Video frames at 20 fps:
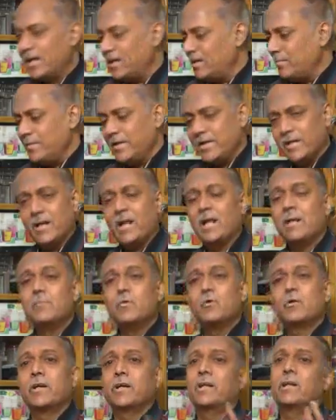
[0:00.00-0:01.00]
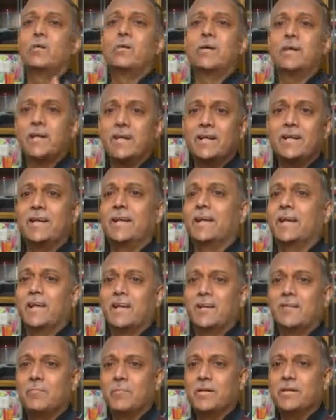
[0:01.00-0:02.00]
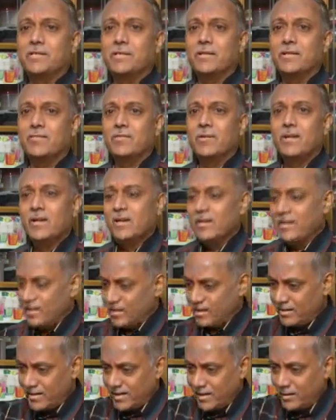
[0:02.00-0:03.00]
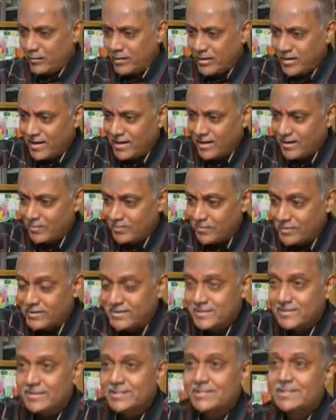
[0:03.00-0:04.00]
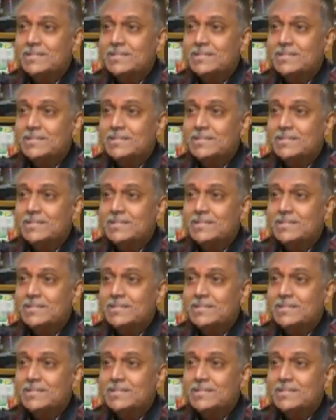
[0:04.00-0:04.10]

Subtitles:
I'll be here, I'm okay now, I can take care of myself. Here, take 1 lakh rupees.